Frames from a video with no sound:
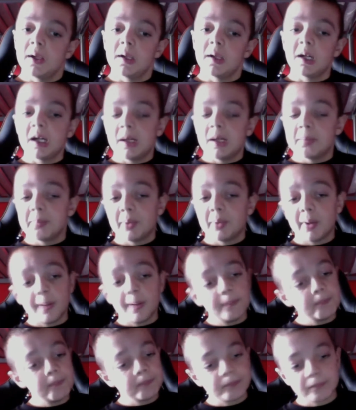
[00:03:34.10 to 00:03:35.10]

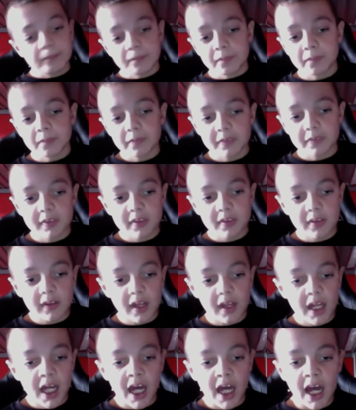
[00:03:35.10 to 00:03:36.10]
But
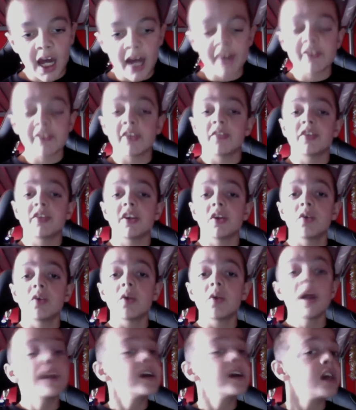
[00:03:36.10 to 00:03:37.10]
as I've said
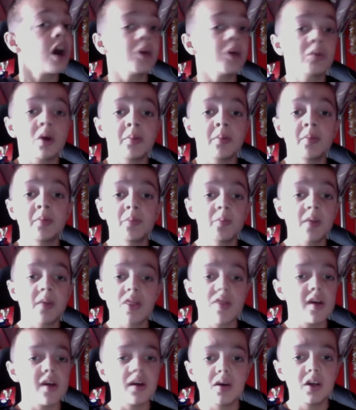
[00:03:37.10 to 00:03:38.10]
already, I'm coming
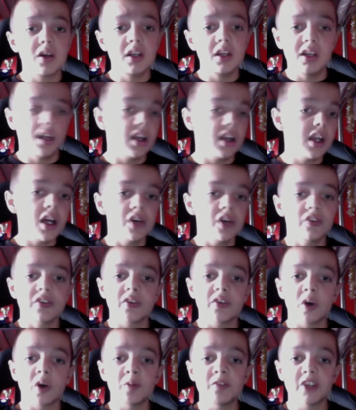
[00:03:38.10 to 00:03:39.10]
with loads
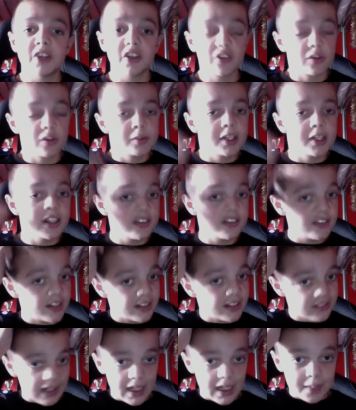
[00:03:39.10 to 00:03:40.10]
of confidence coming into
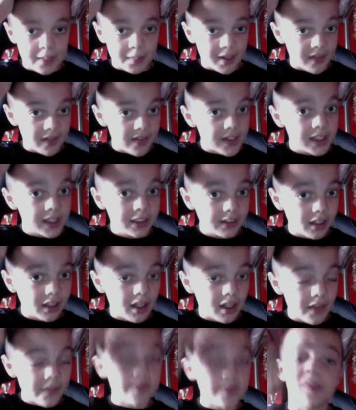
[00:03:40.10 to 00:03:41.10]
this game, and I think
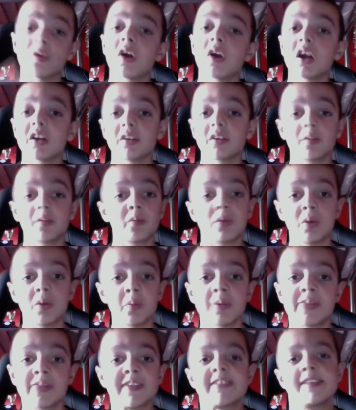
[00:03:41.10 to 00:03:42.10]
we're at,
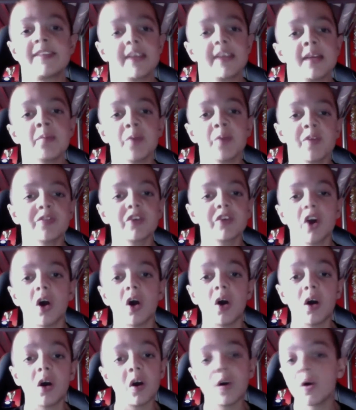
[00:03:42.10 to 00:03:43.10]
with the team we've
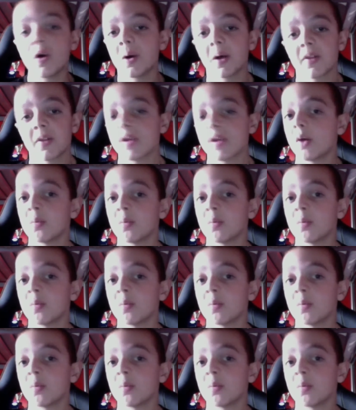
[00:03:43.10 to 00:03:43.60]
got, I